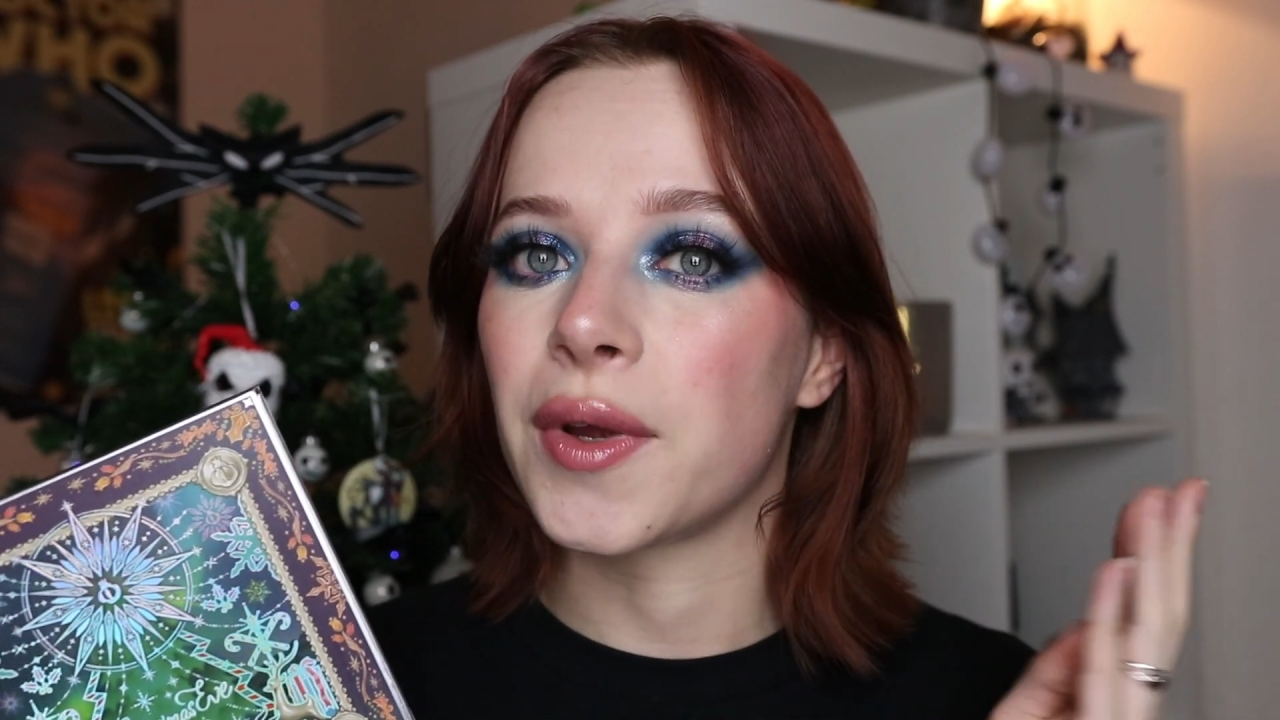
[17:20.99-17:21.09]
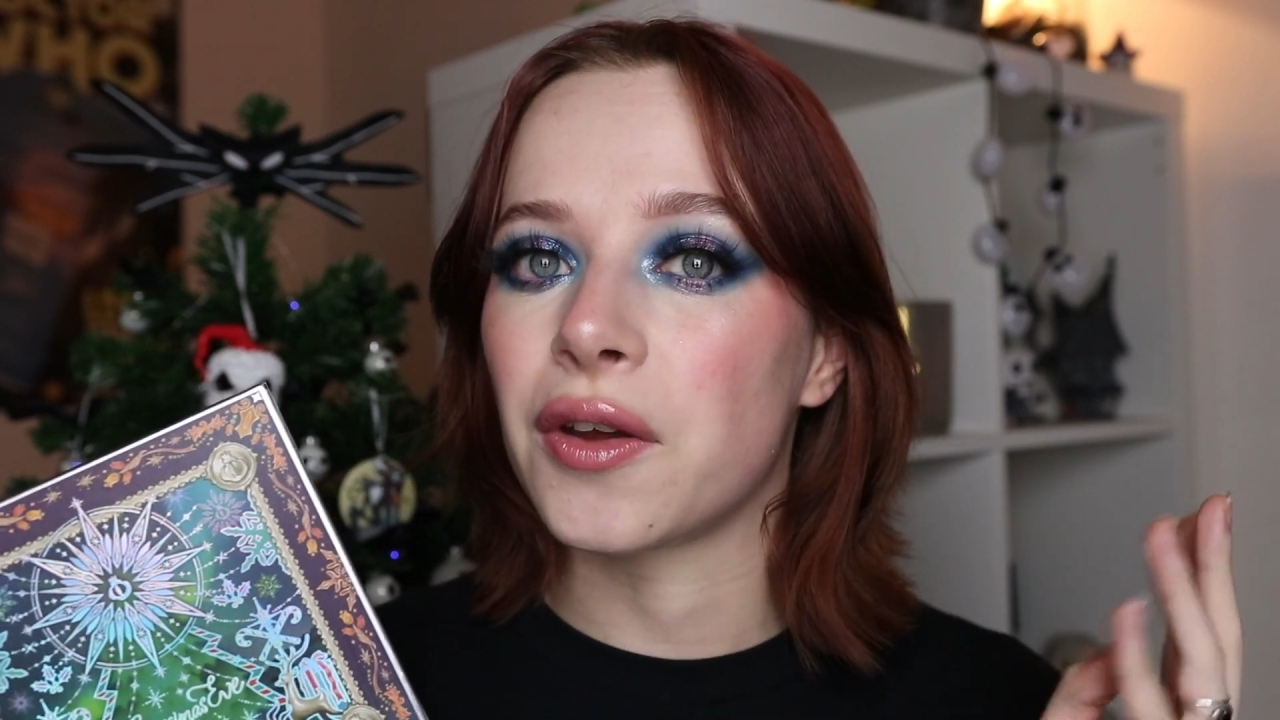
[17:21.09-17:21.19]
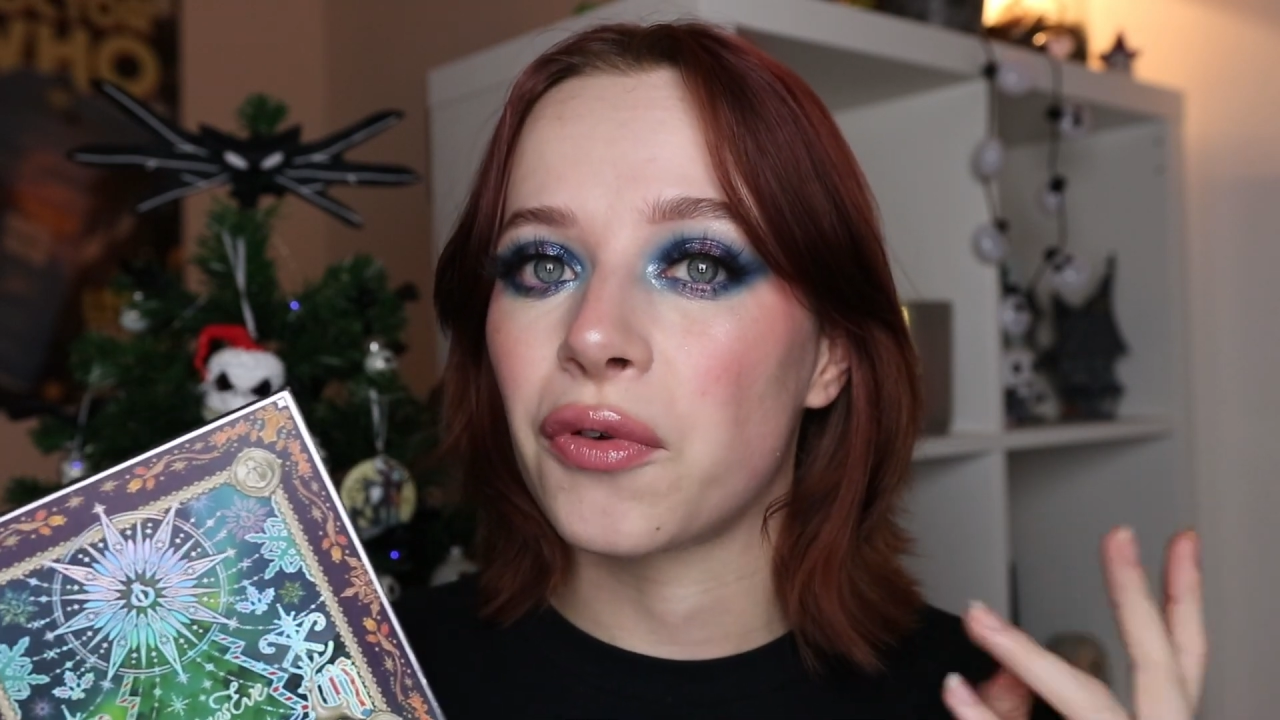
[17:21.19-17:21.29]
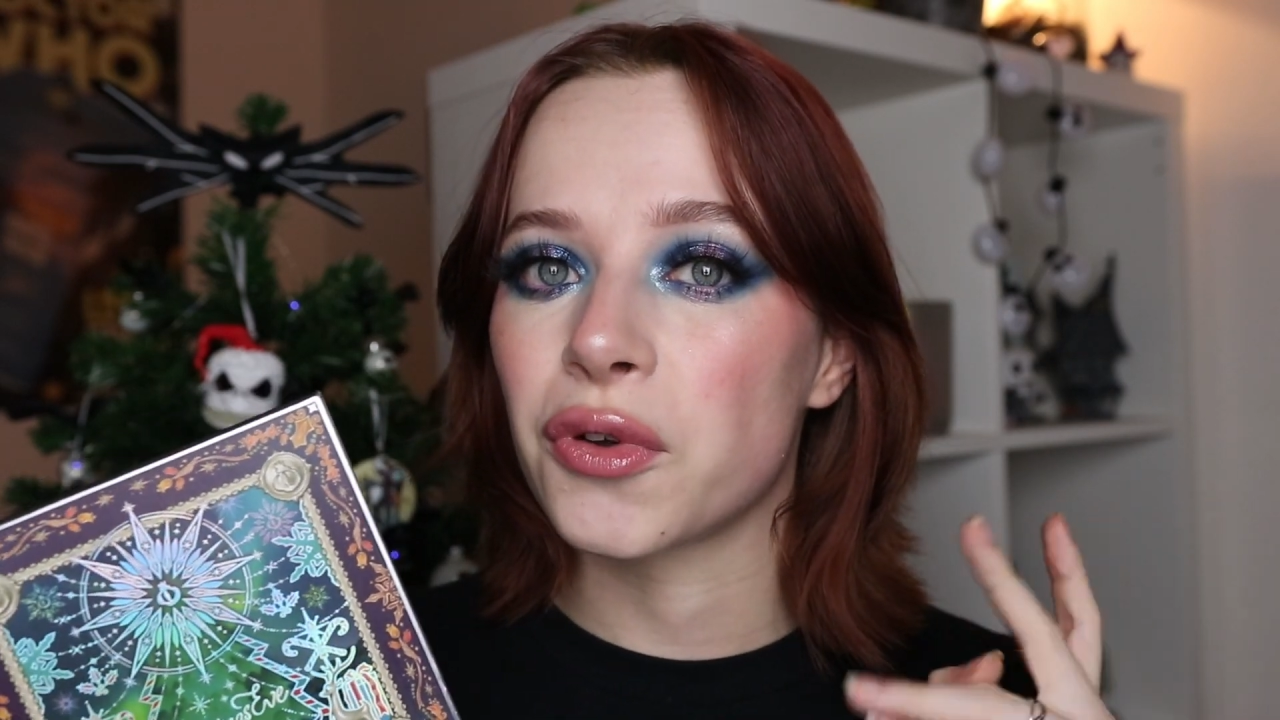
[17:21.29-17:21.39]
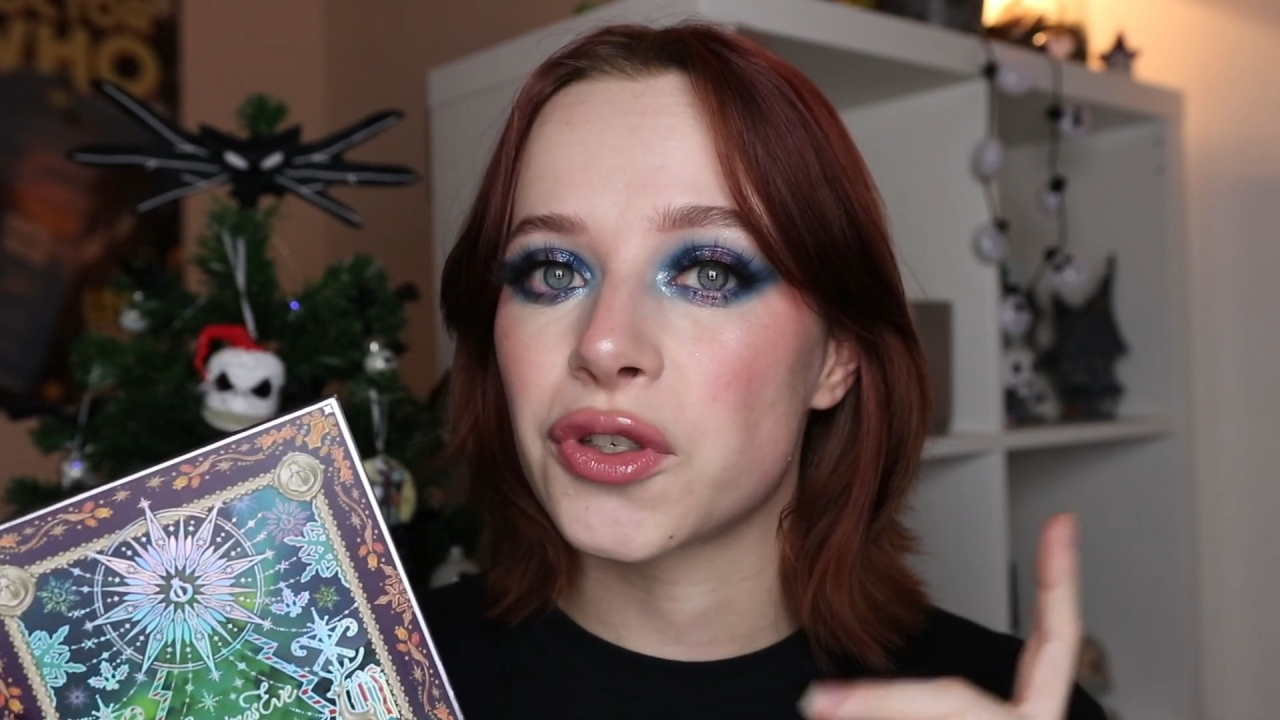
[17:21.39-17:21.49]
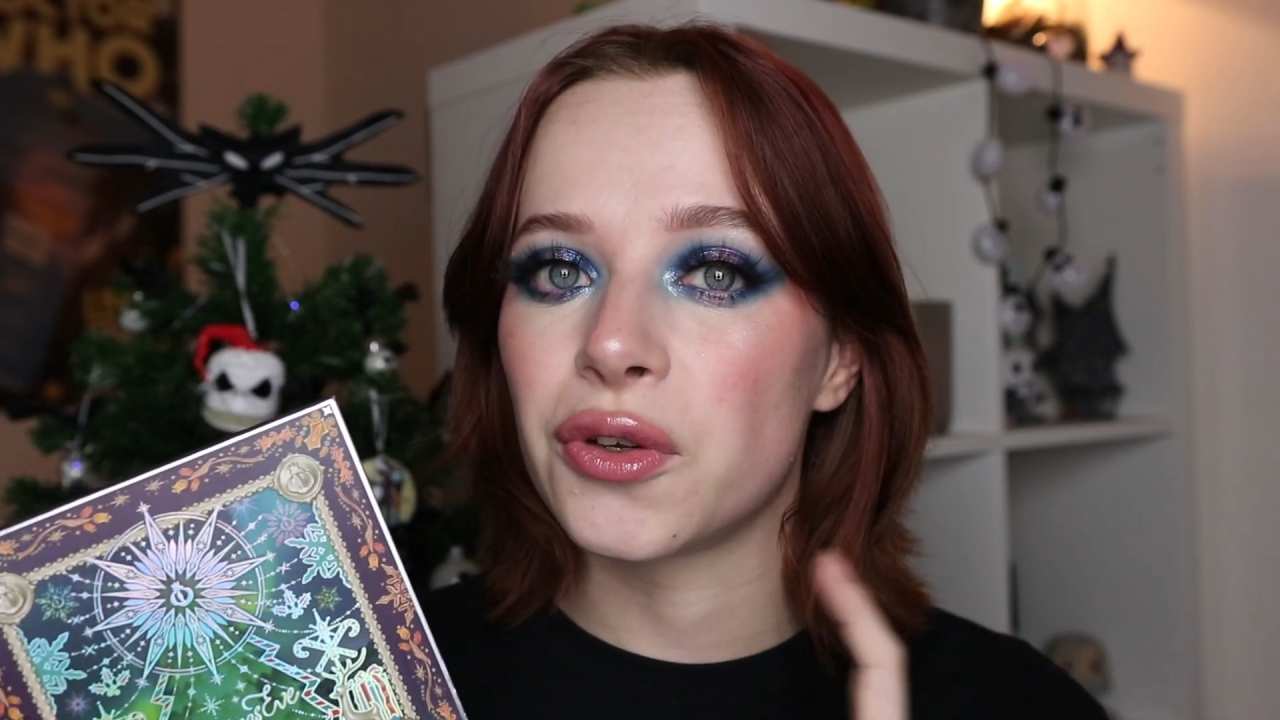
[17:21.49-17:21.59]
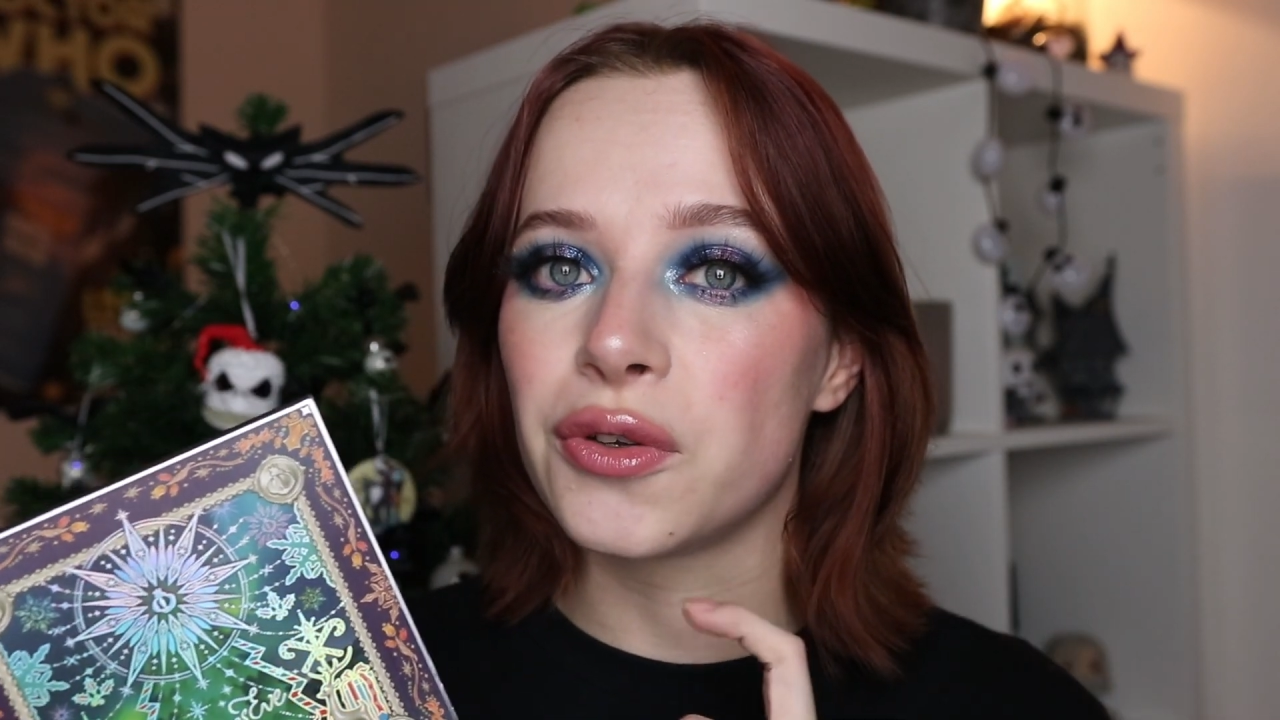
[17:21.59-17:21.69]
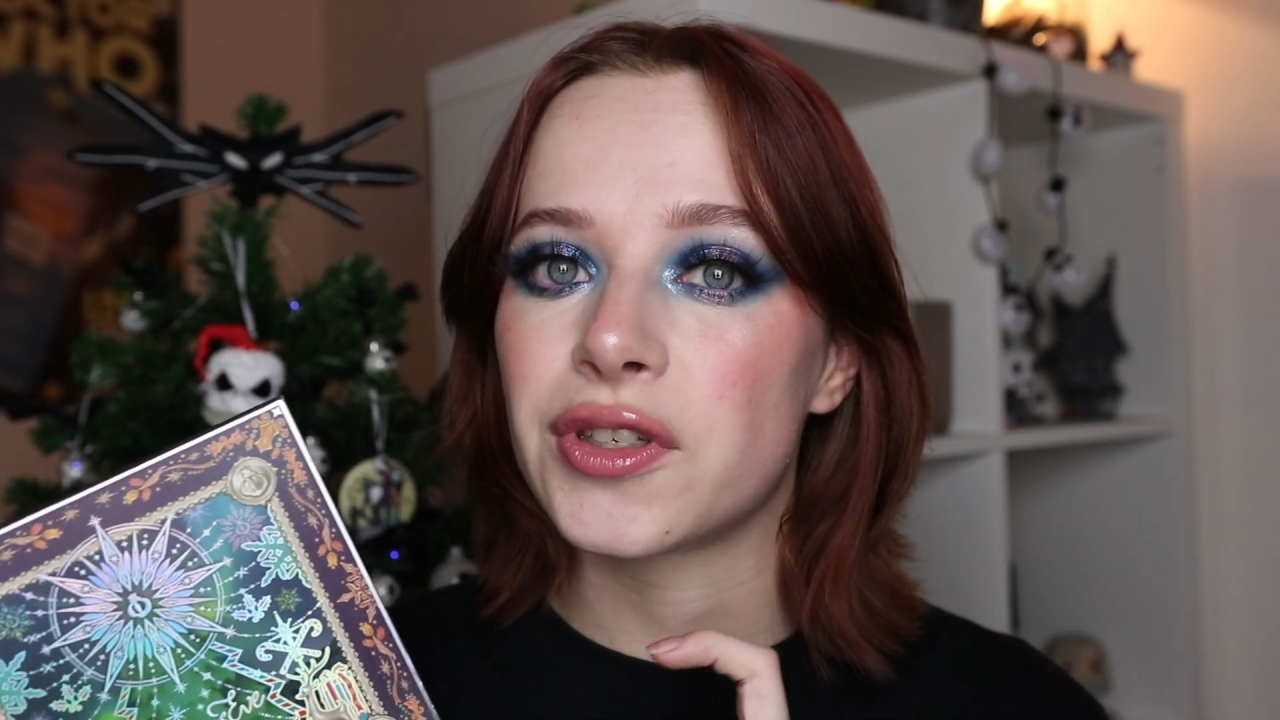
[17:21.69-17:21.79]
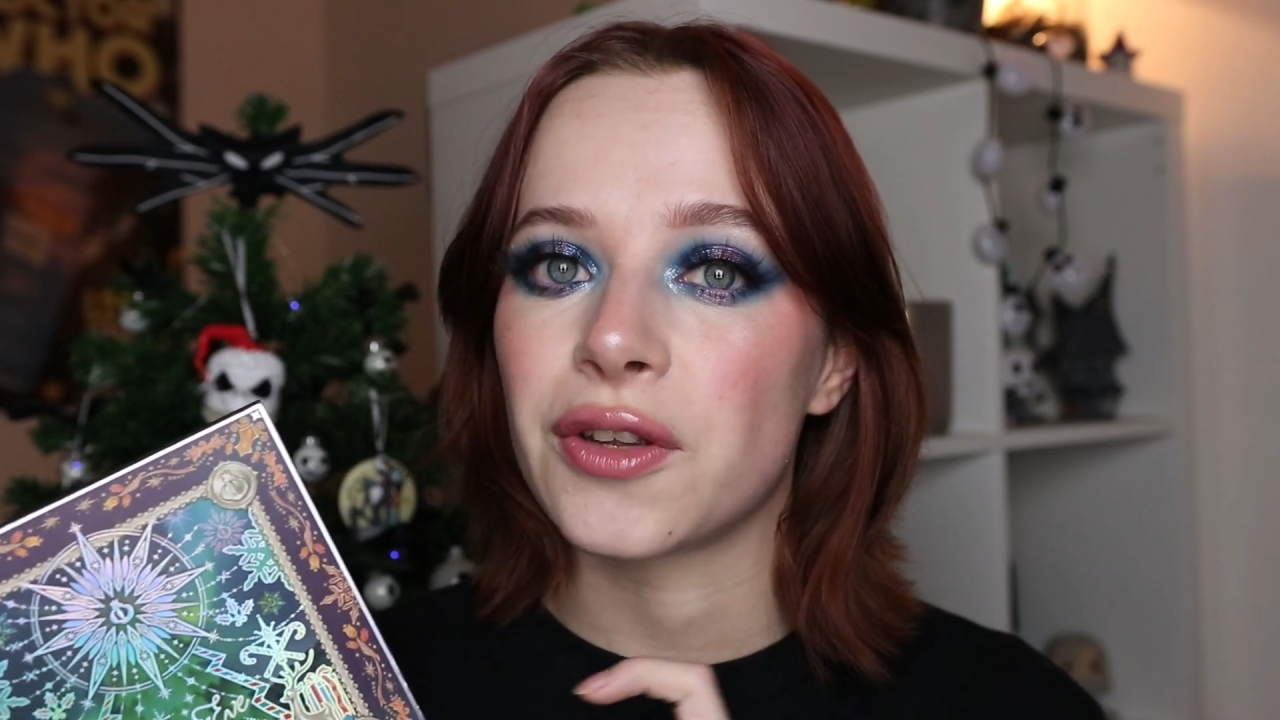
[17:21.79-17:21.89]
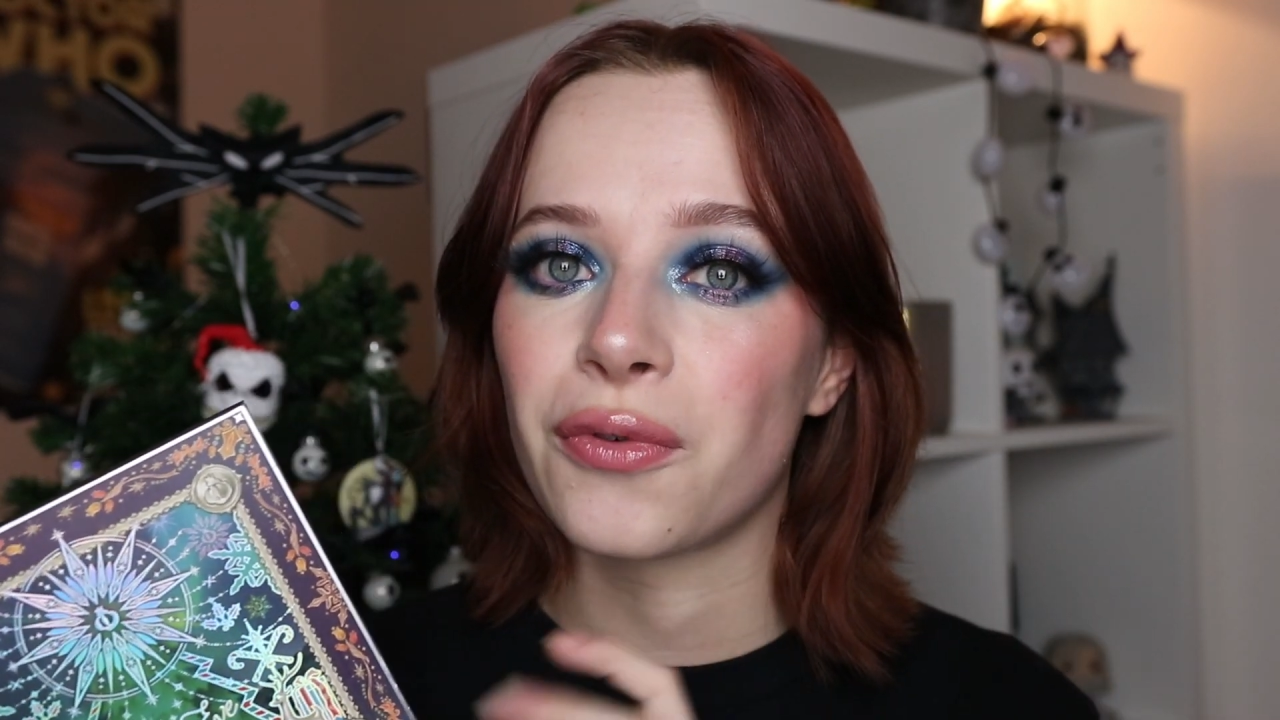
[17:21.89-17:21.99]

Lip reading: but I've also used